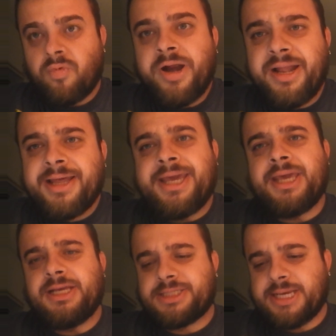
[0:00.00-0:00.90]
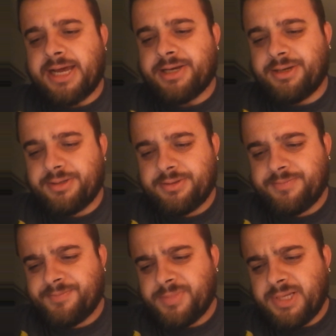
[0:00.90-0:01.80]
"Really?" he said.
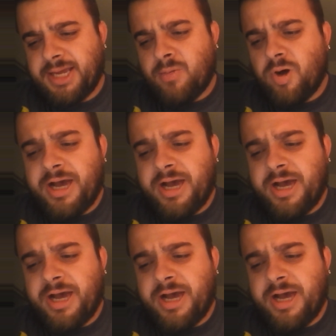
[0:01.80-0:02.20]
"And